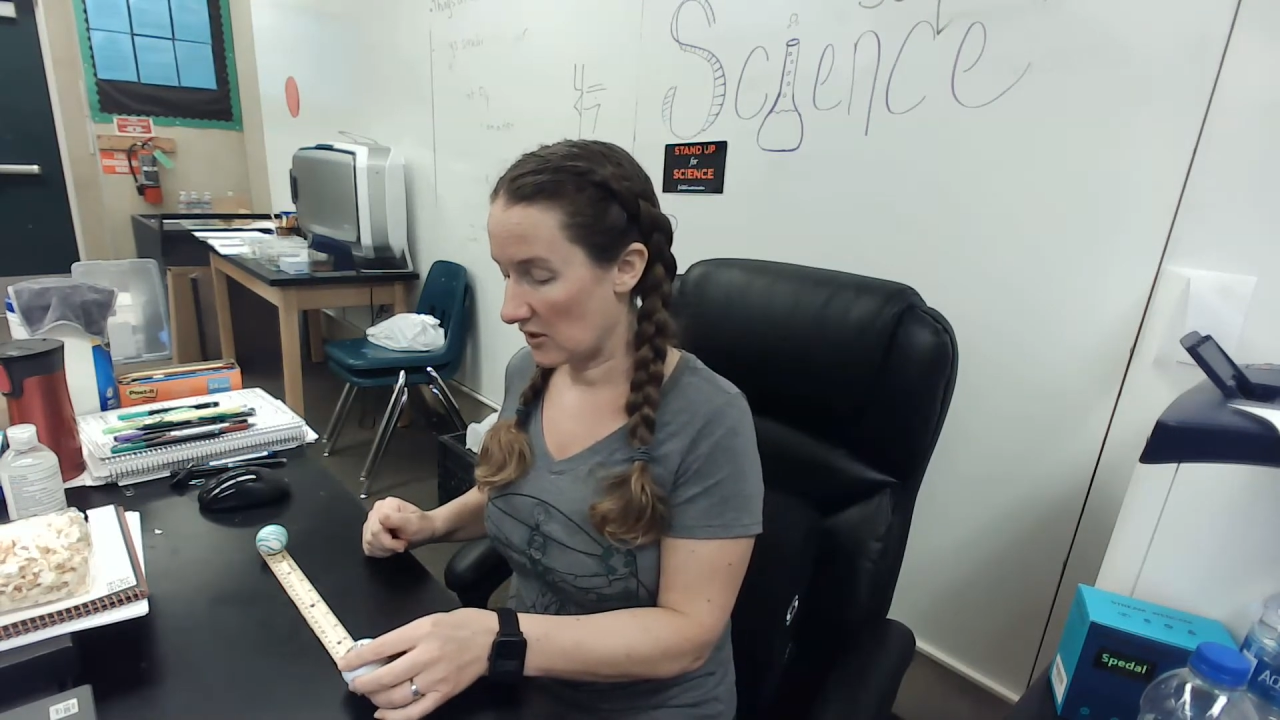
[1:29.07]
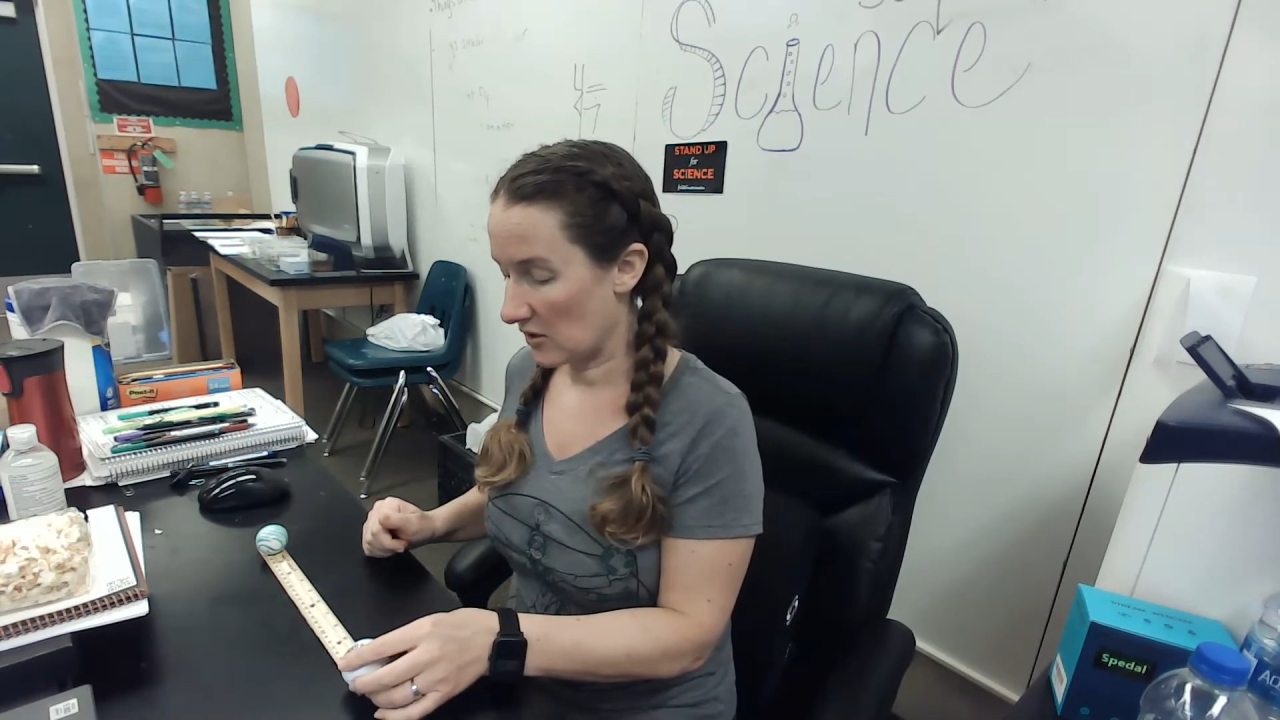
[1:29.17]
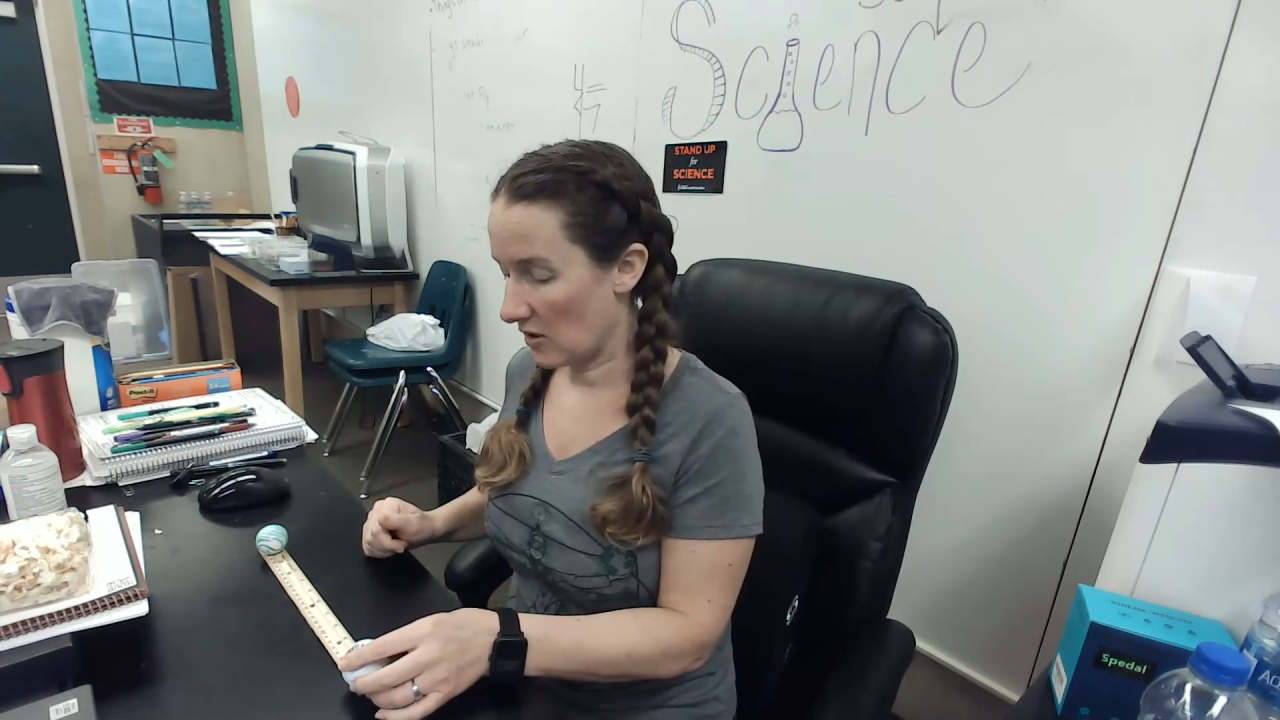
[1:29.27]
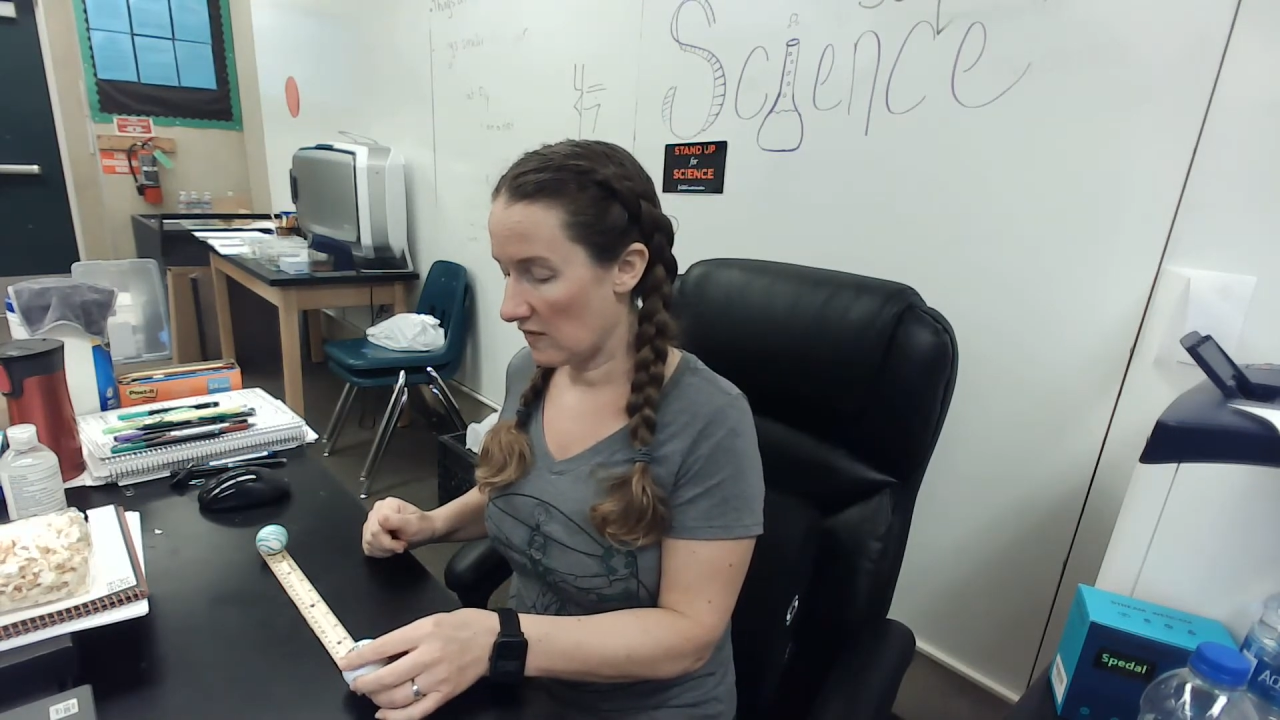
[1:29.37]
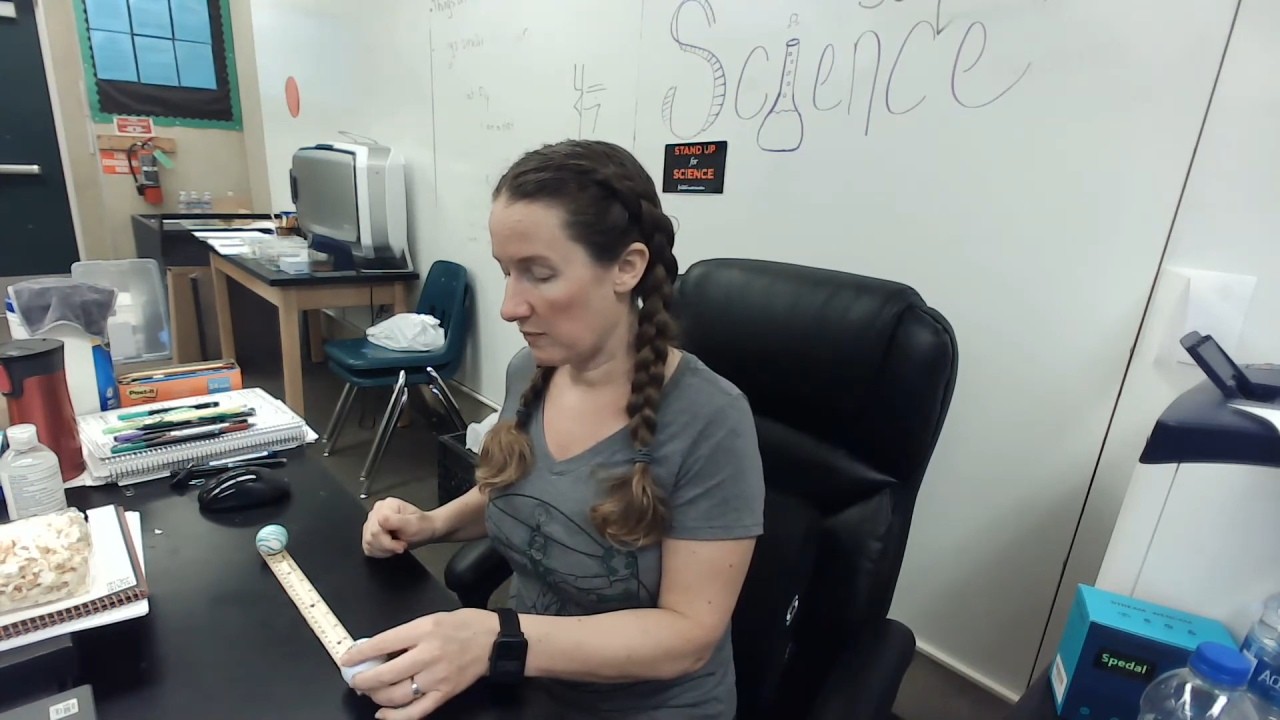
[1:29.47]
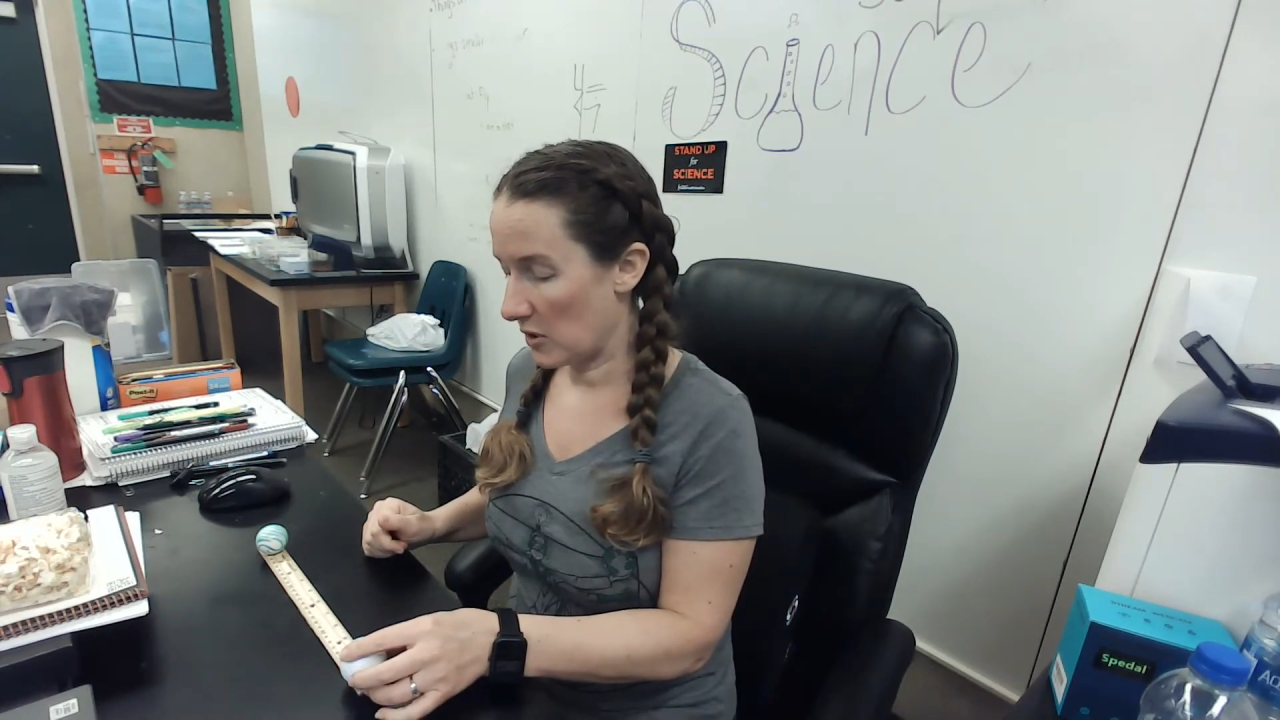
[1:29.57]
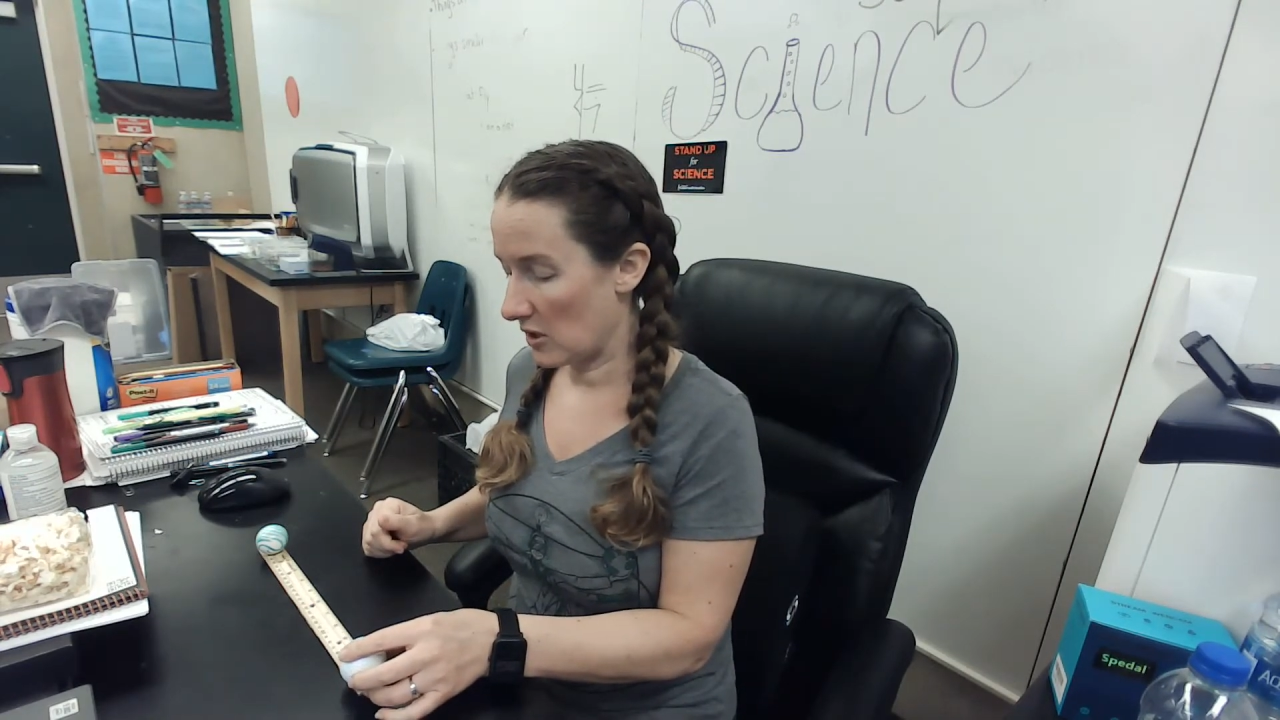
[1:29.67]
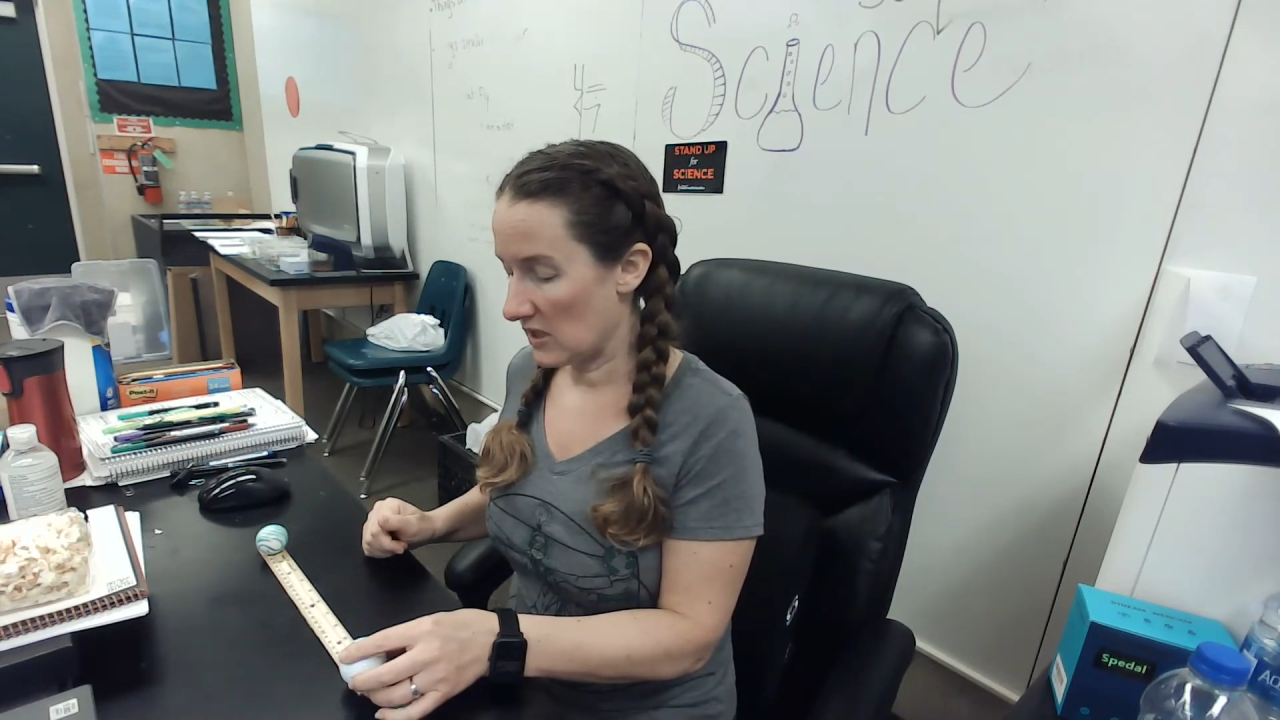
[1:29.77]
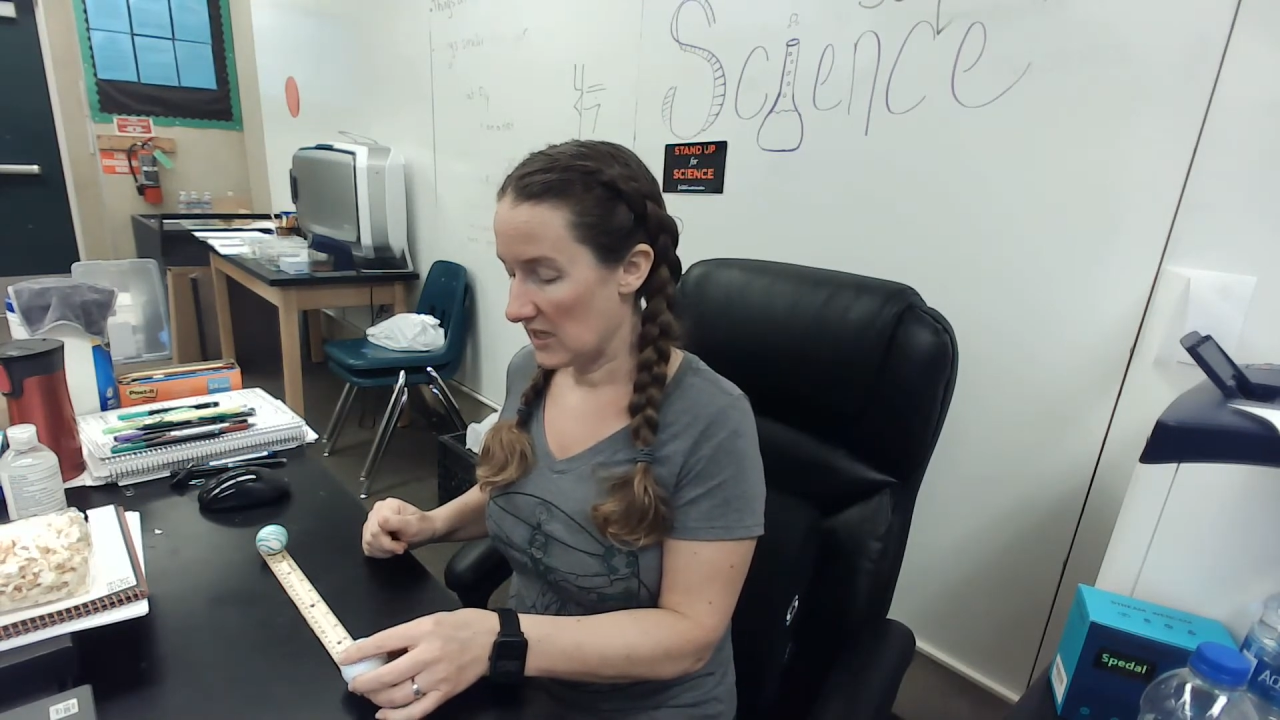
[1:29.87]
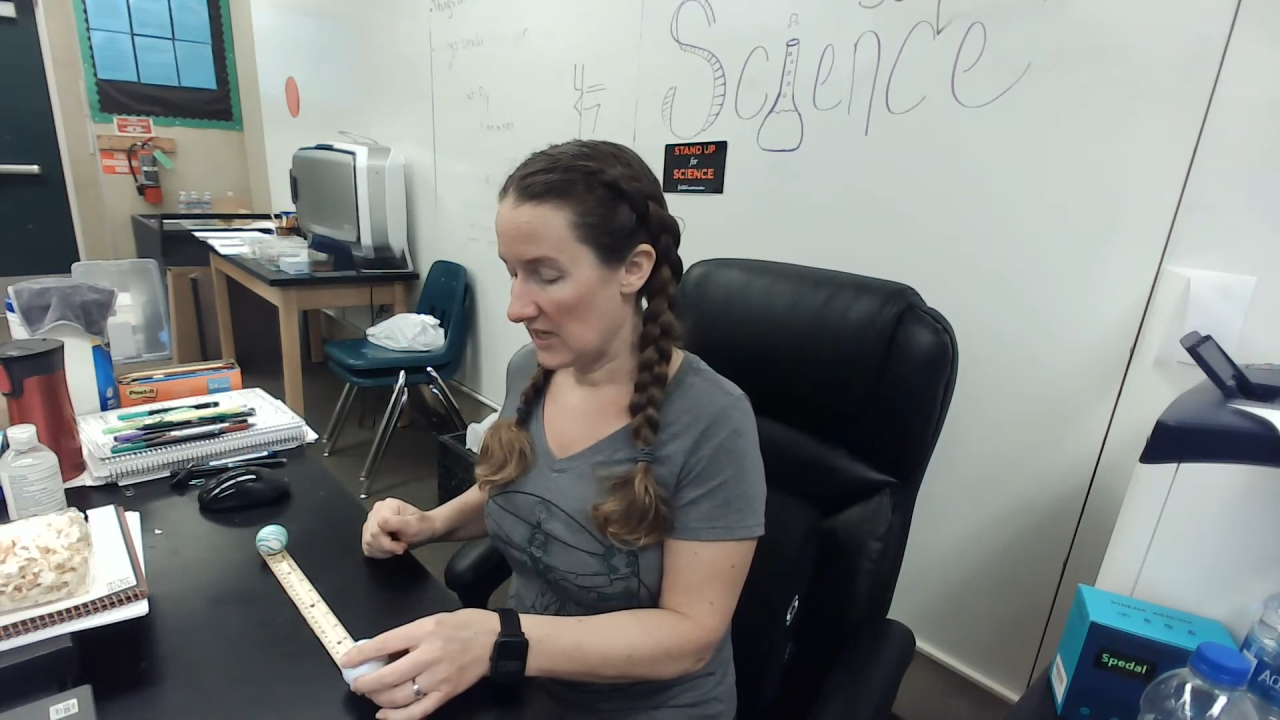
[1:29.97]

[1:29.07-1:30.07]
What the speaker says: the golf ball,